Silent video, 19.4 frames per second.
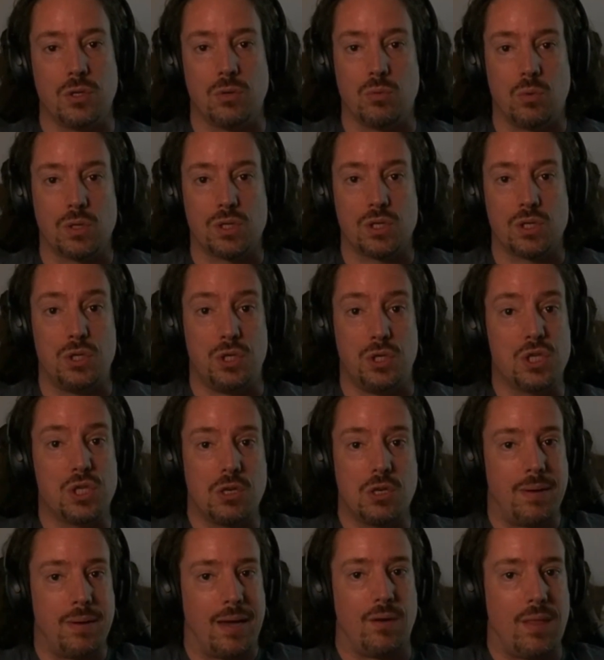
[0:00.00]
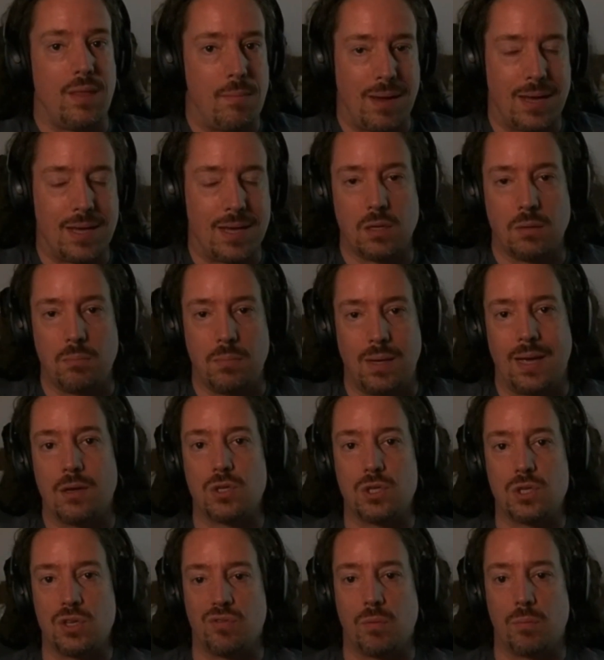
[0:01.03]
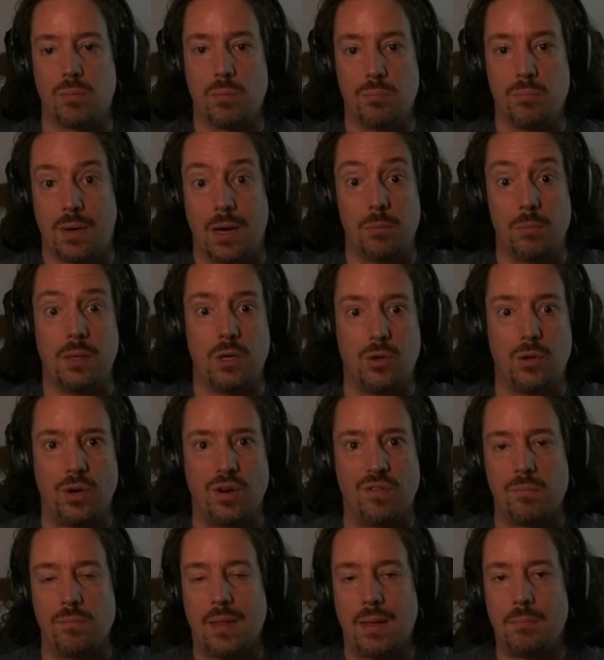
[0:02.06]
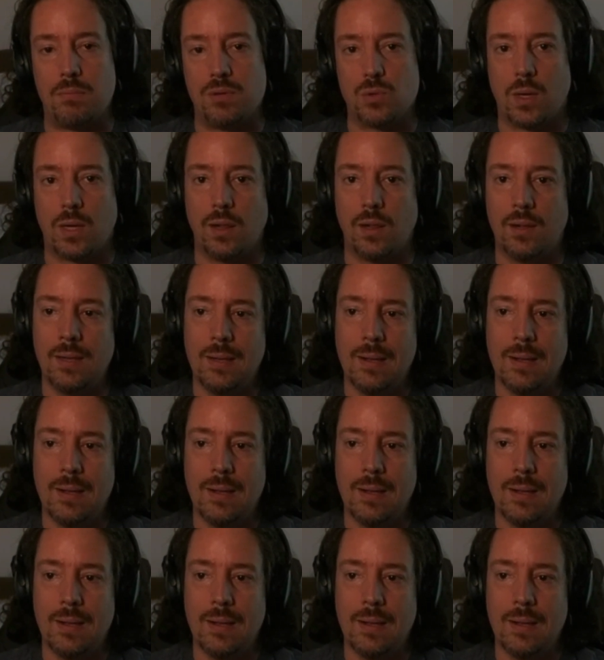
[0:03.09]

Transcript: It wasn't just about them asking me how to solve a problem. I'd be learning from them as well.